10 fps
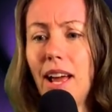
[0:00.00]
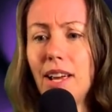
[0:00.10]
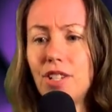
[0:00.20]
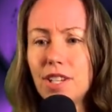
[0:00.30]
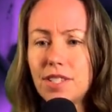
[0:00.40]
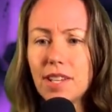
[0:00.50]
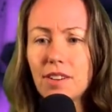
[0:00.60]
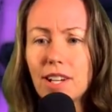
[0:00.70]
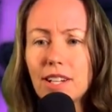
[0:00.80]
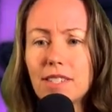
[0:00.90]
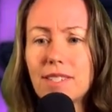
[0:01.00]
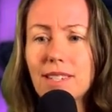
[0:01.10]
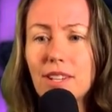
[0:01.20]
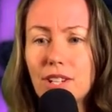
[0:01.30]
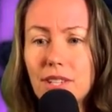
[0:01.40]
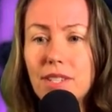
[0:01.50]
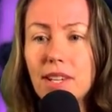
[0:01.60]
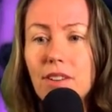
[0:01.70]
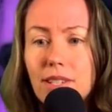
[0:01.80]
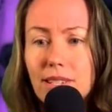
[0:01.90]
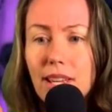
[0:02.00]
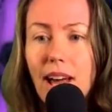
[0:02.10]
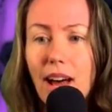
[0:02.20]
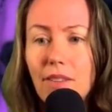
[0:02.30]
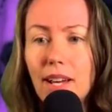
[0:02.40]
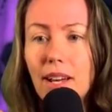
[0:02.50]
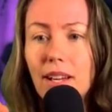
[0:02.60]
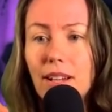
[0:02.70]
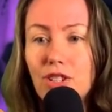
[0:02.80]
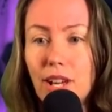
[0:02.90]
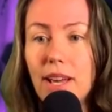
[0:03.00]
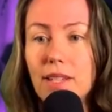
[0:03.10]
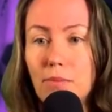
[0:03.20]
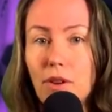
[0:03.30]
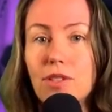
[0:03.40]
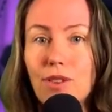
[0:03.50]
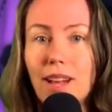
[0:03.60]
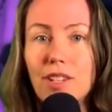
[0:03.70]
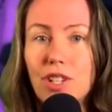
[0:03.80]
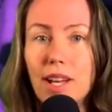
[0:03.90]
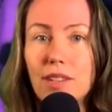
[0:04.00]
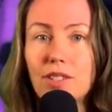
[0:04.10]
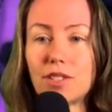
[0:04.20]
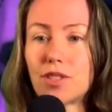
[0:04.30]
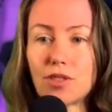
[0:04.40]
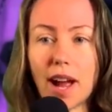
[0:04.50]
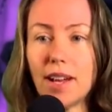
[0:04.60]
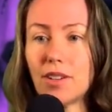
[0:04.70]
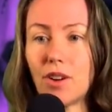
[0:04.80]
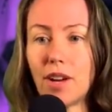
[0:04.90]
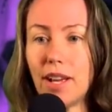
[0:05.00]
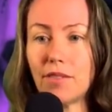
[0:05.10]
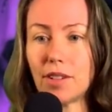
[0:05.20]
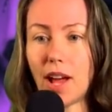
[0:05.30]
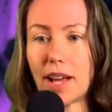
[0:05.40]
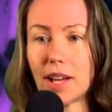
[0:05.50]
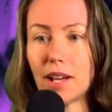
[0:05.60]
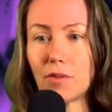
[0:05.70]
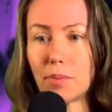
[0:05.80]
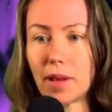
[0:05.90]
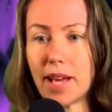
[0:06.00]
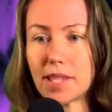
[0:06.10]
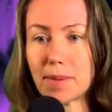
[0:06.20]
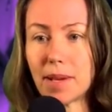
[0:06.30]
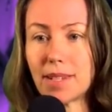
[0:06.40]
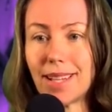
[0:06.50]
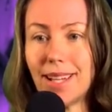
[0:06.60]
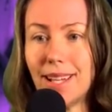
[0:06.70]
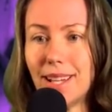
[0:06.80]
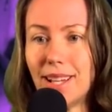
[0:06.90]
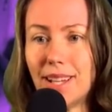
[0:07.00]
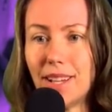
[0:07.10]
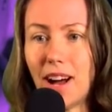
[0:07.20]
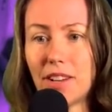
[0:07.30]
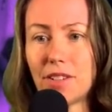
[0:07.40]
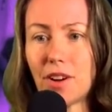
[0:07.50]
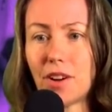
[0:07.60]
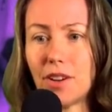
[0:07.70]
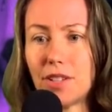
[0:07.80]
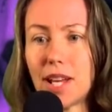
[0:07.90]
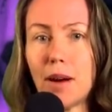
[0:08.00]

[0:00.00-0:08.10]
Is she serious? Is she seriously having cheese, mozzarella cheese, just straight, not even like a replacement? I don't know.